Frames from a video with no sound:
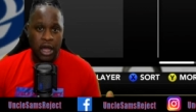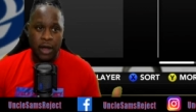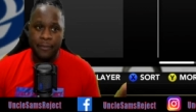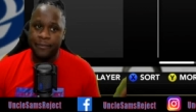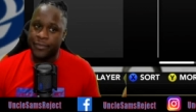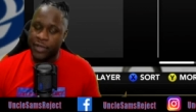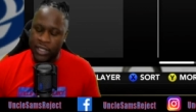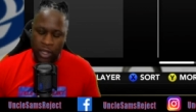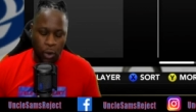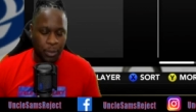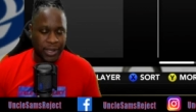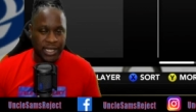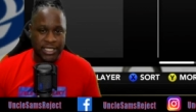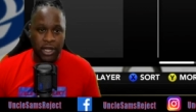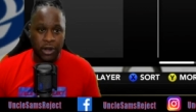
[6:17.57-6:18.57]
Um,
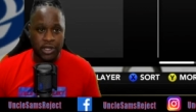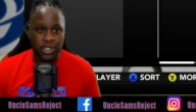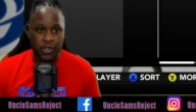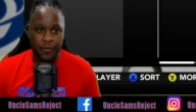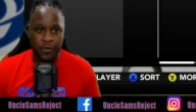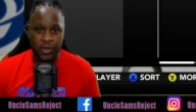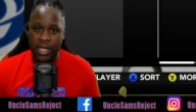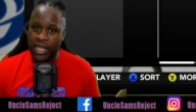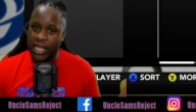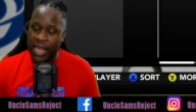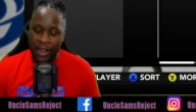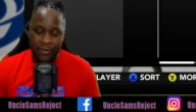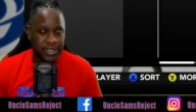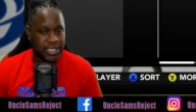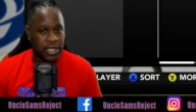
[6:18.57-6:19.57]
don't be discouraged if you
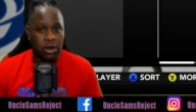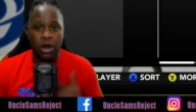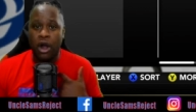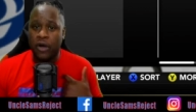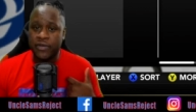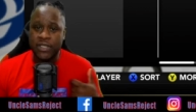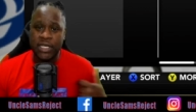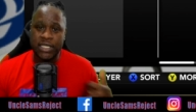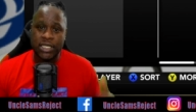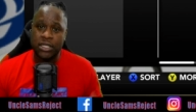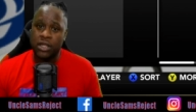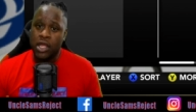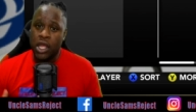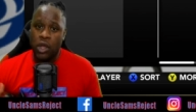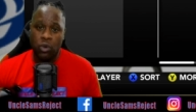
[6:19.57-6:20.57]
didn't. Every single
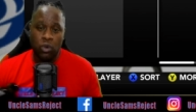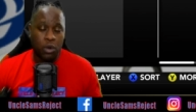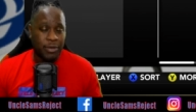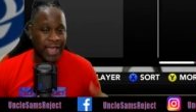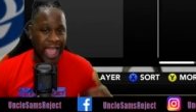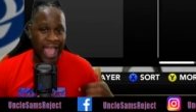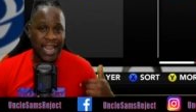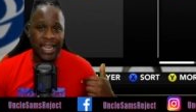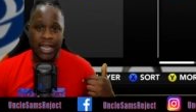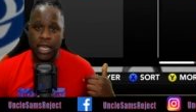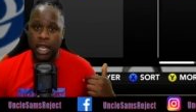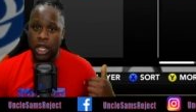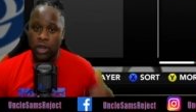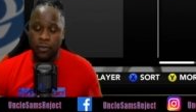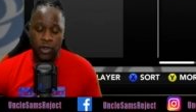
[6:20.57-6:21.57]
offseason, we'll be
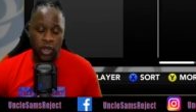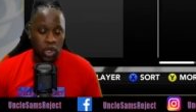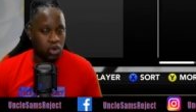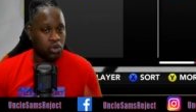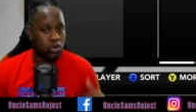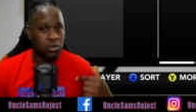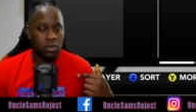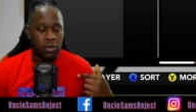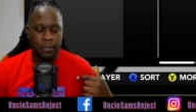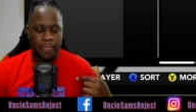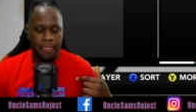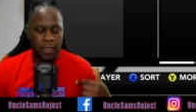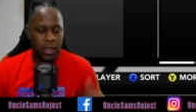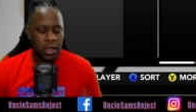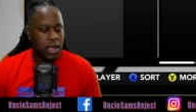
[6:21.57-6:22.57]
adding new.
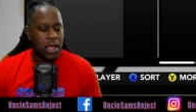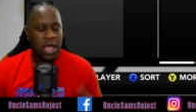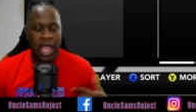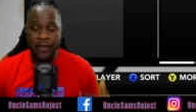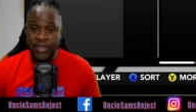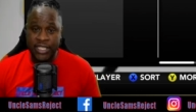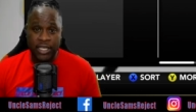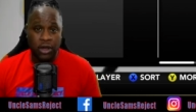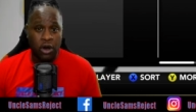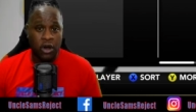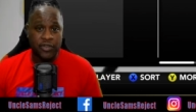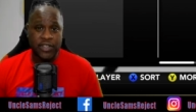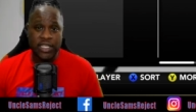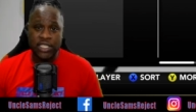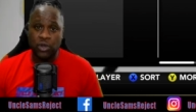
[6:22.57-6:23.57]
Every
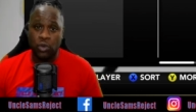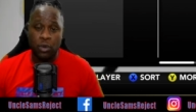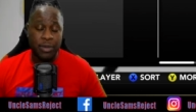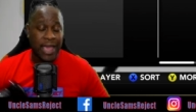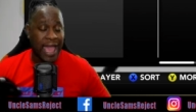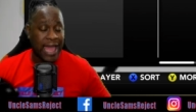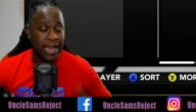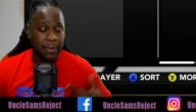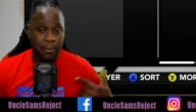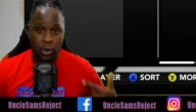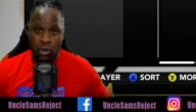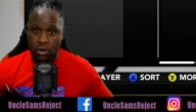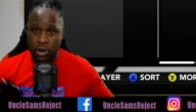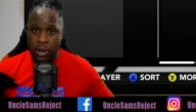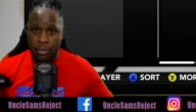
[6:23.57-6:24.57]
single offseason, we'll be adding
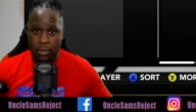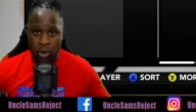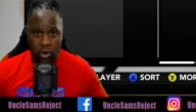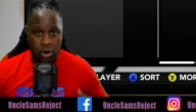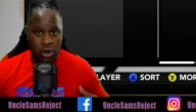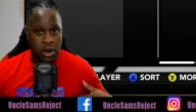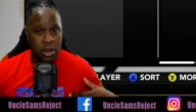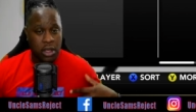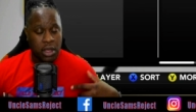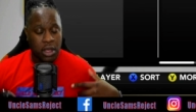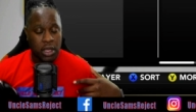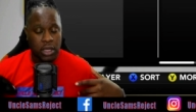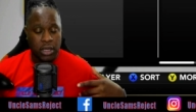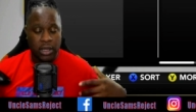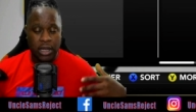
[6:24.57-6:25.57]
more and more
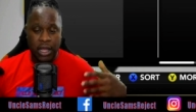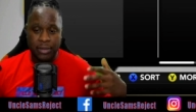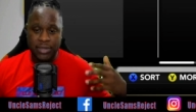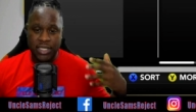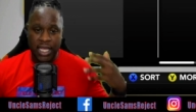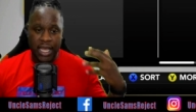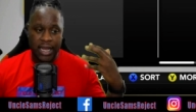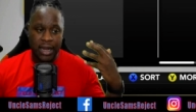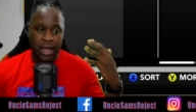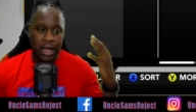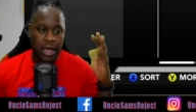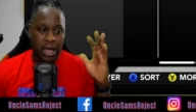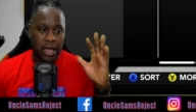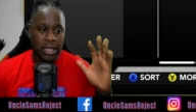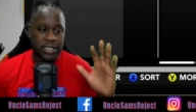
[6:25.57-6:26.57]
you know what I'm
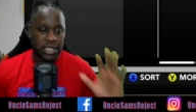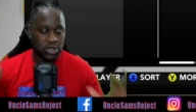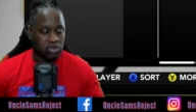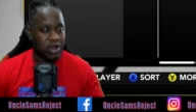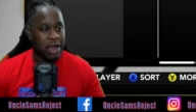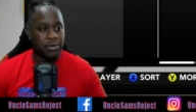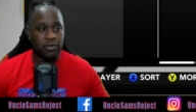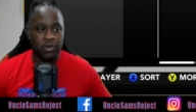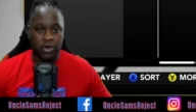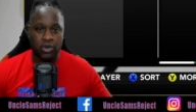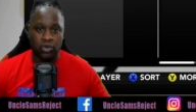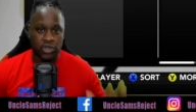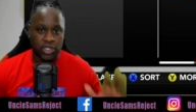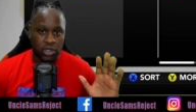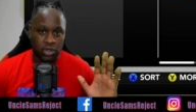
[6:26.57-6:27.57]
saying? Uh, subscriber
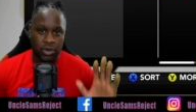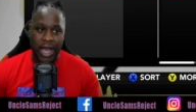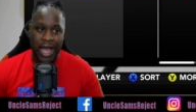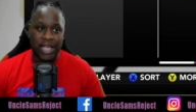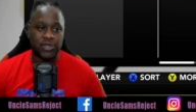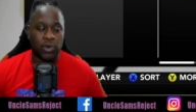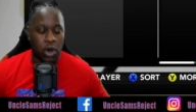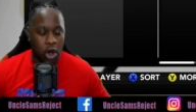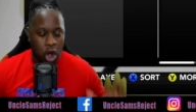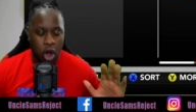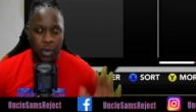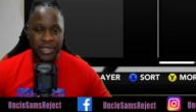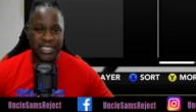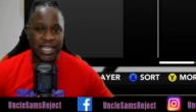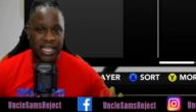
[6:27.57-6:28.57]
recruit. So you guys will
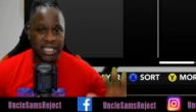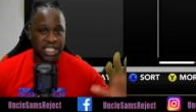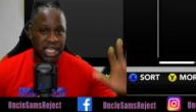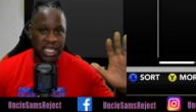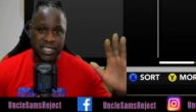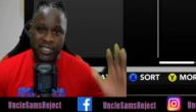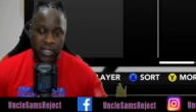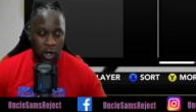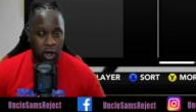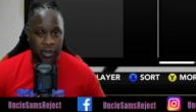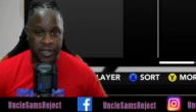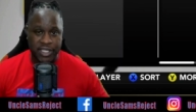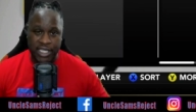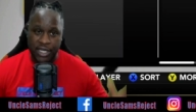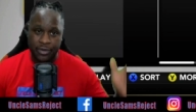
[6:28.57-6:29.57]
always get a chance in
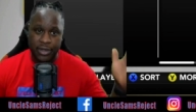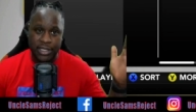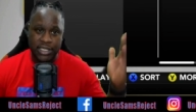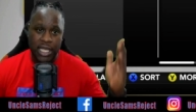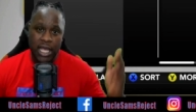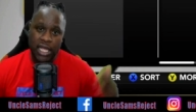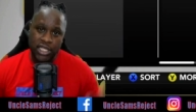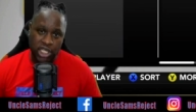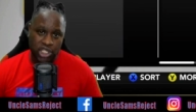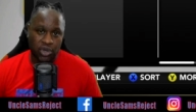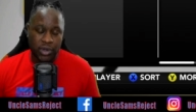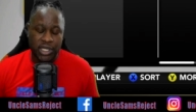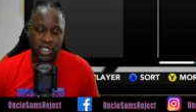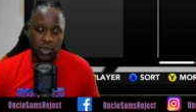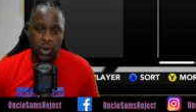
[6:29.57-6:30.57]
all the series
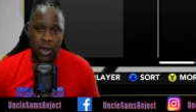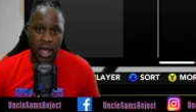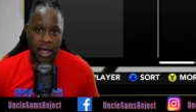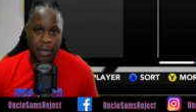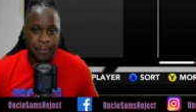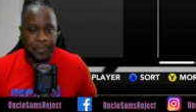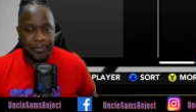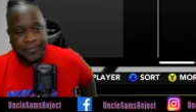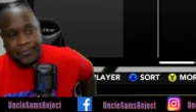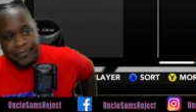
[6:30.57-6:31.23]
to join the squad.